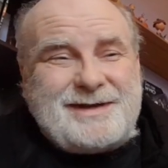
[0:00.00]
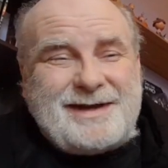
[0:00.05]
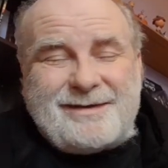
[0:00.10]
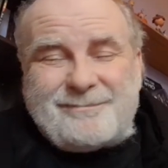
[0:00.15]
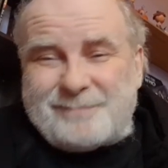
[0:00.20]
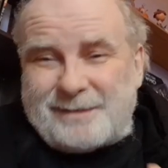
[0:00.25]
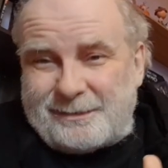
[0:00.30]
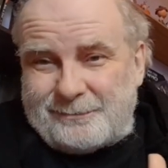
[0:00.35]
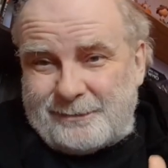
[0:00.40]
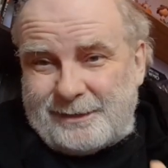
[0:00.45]
Now
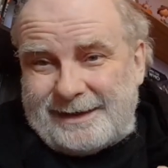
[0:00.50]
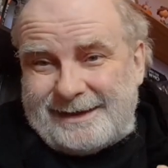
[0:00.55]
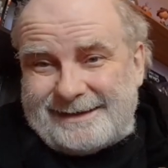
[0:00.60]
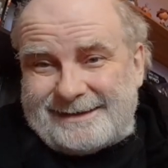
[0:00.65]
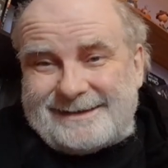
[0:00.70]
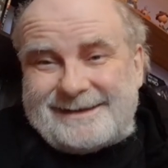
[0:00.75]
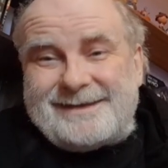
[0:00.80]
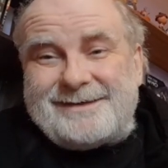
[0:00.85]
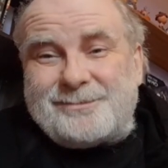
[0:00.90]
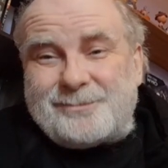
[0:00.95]
I've been
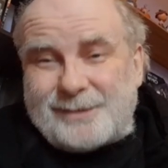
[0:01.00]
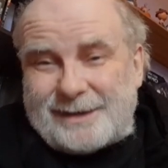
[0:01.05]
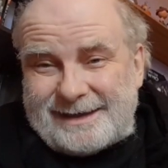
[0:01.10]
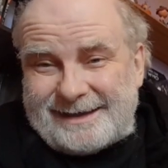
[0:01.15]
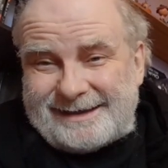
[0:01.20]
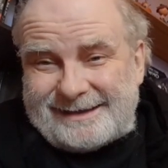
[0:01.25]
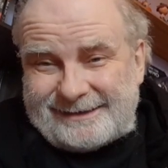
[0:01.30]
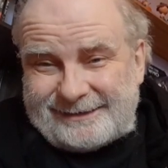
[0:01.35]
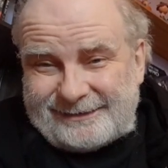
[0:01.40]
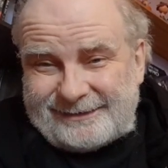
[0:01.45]
waiting a
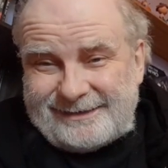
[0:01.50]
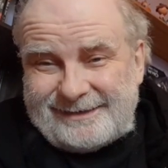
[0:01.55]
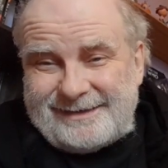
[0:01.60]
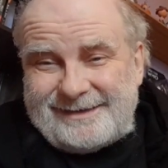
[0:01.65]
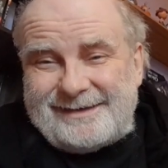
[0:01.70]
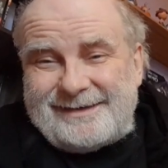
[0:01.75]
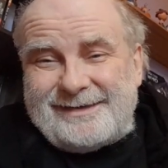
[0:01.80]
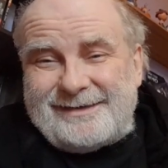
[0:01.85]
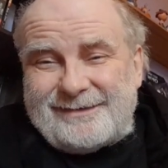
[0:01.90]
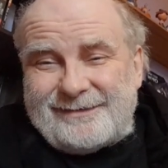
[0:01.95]
while
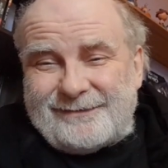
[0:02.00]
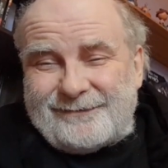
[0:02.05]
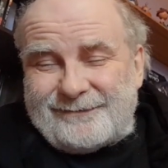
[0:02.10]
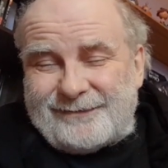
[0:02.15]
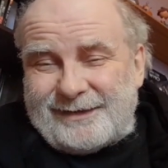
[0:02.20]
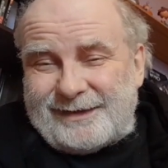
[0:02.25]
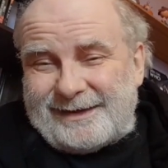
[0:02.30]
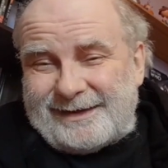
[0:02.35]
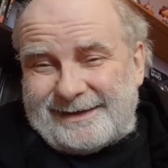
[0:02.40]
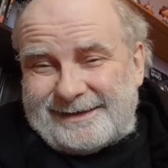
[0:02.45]

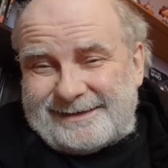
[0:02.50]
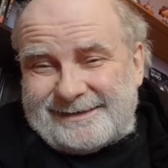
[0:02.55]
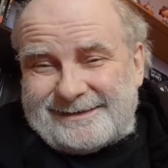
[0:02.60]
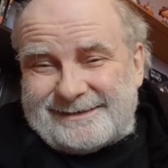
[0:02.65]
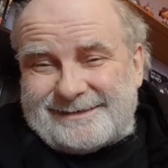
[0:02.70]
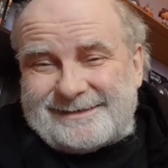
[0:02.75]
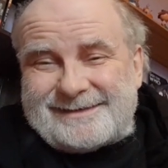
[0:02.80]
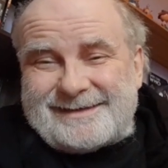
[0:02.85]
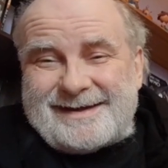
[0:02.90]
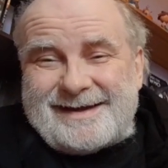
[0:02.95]
for
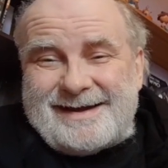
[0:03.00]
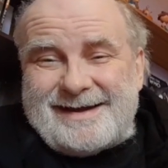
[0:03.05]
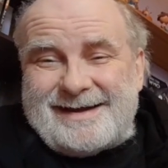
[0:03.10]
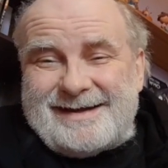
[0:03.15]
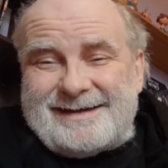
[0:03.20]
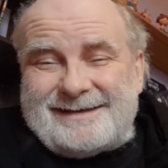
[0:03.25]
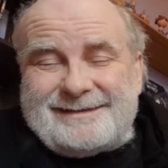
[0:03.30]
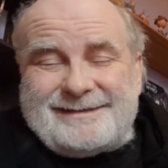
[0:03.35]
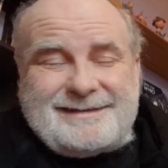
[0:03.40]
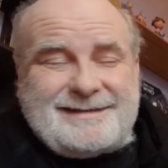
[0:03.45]
these,
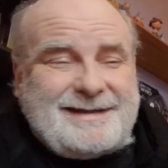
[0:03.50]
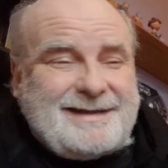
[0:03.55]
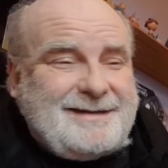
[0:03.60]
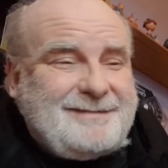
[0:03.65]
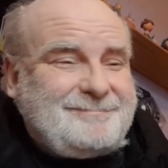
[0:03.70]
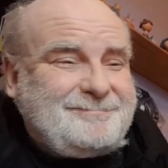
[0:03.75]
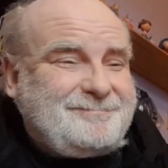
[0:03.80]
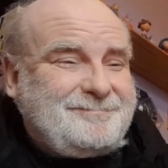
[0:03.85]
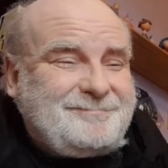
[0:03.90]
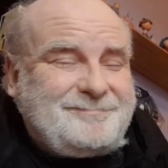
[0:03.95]

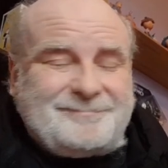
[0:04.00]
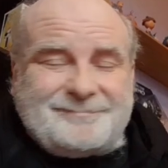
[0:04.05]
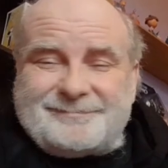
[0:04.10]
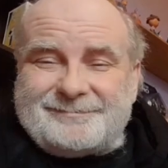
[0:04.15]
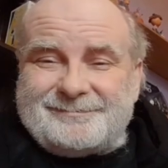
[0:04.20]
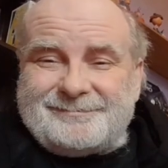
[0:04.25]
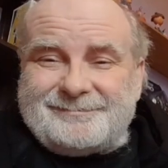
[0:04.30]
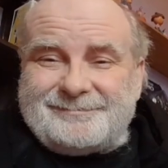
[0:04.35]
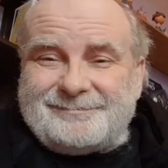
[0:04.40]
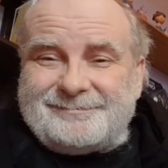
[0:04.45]
and
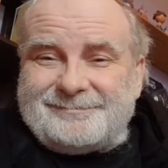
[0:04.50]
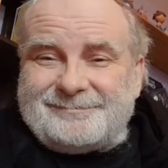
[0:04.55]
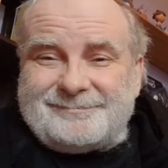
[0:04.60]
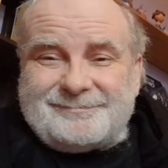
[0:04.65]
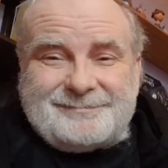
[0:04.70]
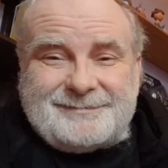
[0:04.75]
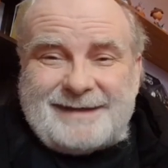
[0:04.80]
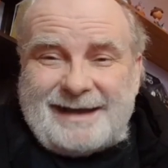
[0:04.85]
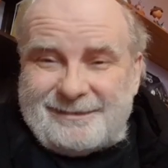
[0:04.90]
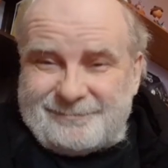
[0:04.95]

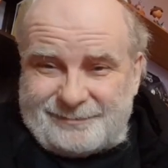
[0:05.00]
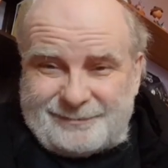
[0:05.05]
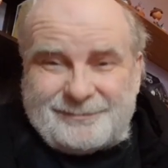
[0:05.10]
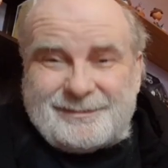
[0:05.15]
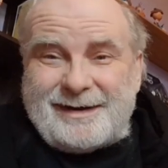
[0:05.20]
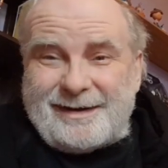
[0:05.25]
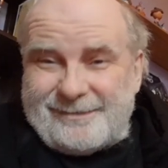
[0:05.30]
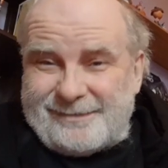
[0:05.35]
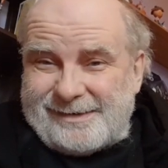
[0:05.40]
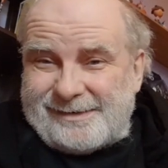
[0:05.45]

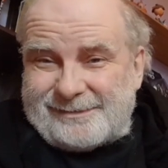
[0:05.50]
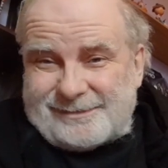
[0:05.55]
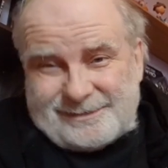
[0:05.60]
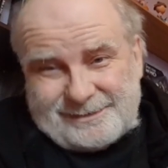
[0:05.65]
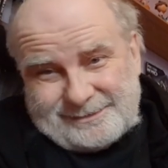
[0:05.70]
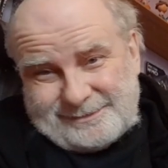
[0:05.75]
I